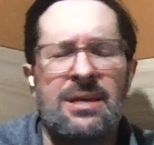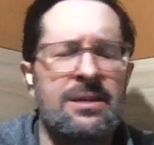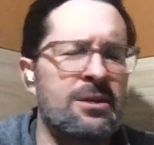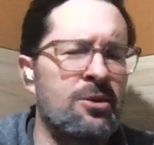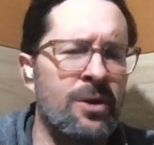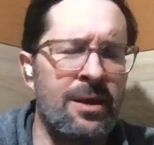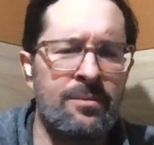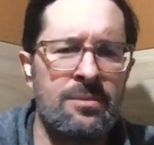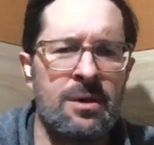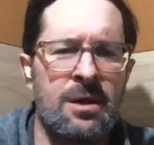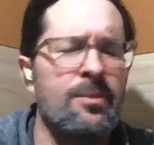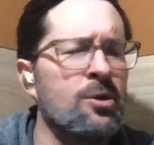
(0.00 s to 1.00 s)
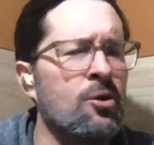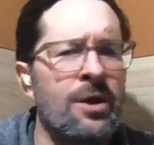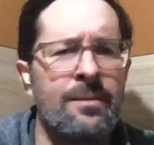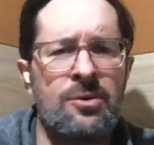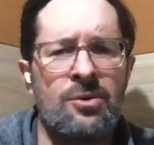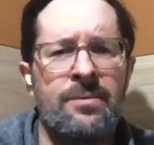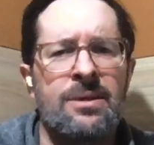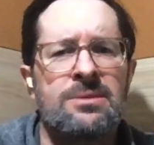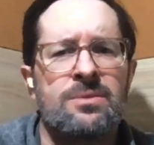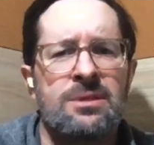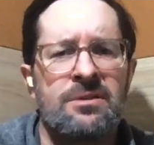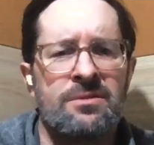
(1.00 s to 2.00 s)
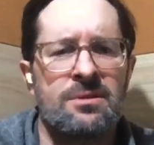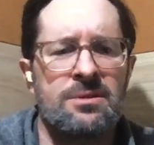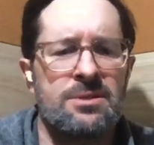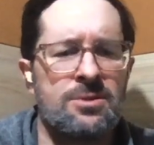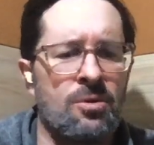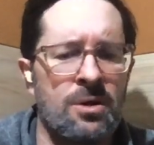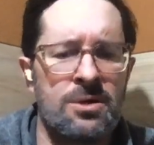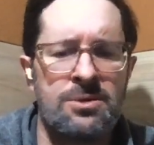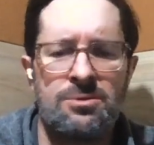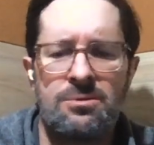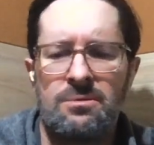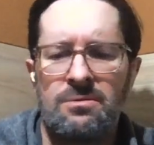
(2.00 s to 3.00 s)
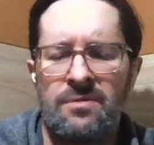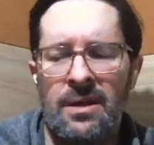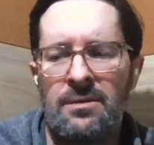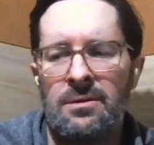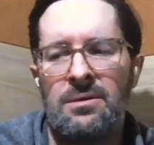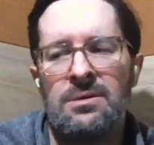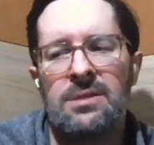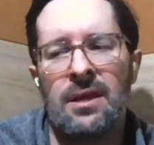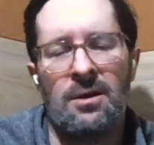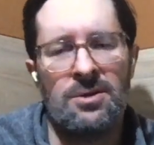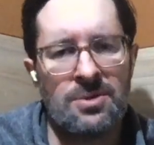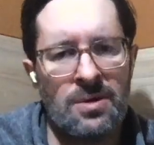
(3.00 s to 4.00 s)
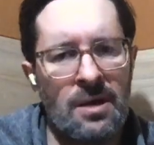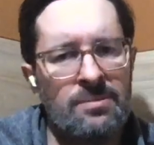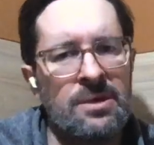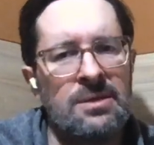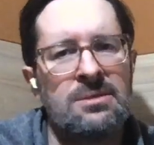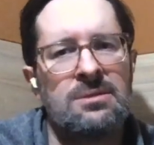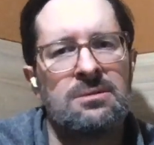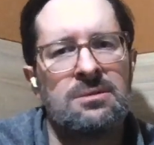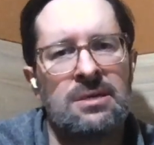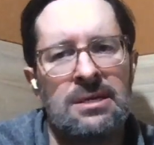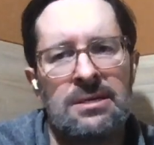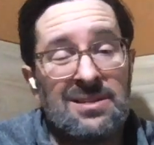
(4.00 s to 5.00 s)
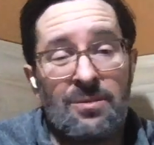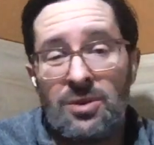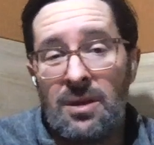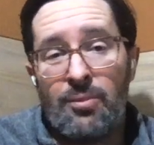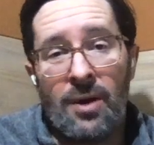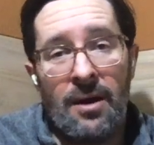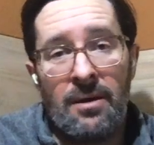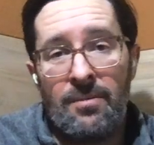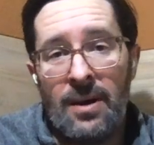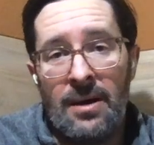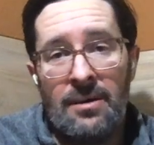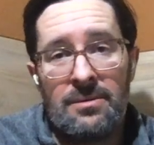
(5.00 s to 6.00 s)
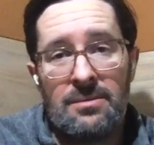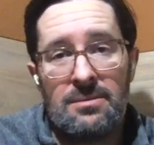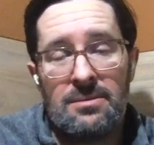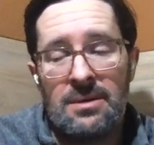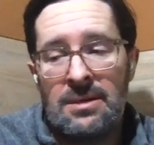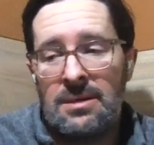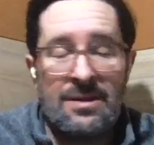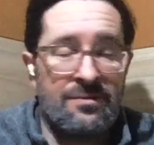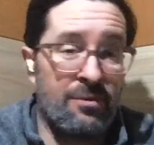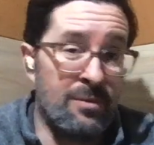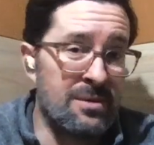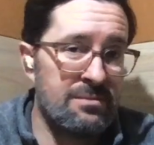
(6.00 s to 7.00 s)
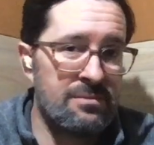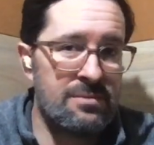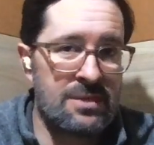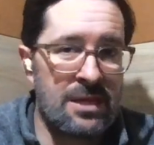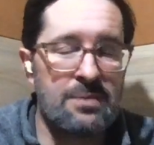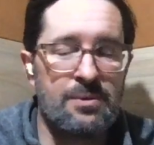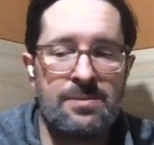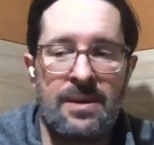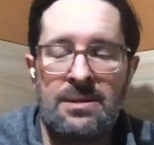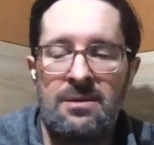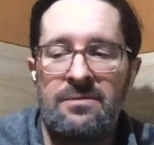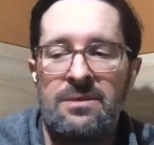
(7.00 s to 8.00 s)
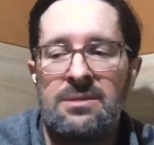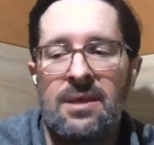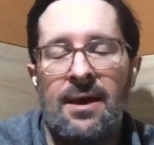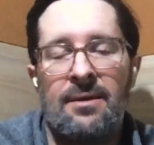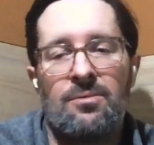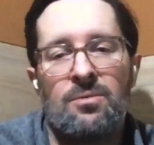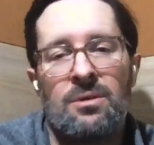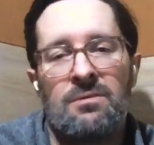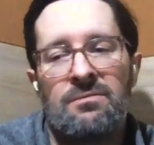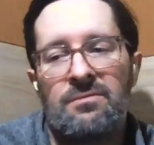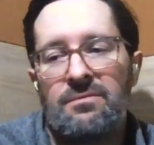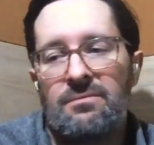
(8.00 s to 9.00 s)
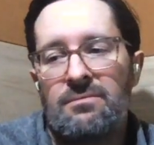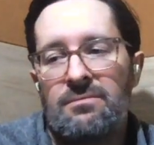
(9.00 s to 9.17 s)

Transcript: We signed a couple of OEM agreements with different storage vendors that also helped us. One of the things I'm really proud about from a sales perspective is that we've